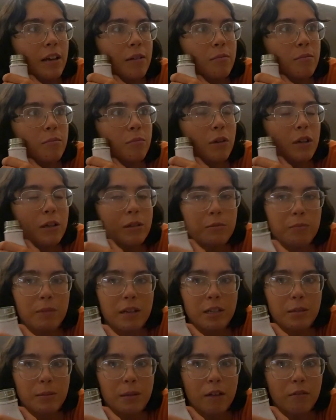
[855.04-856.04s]
But it
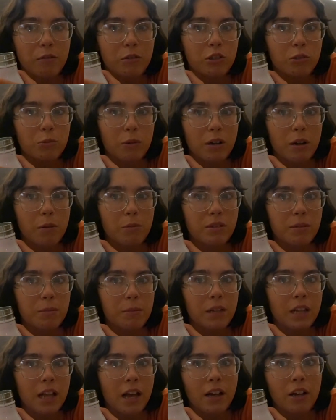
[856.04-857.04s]
makes me laugh because when I was in
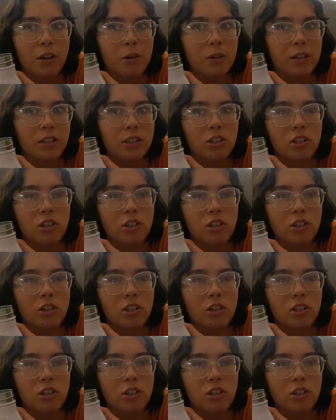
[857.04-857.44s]
Milan going into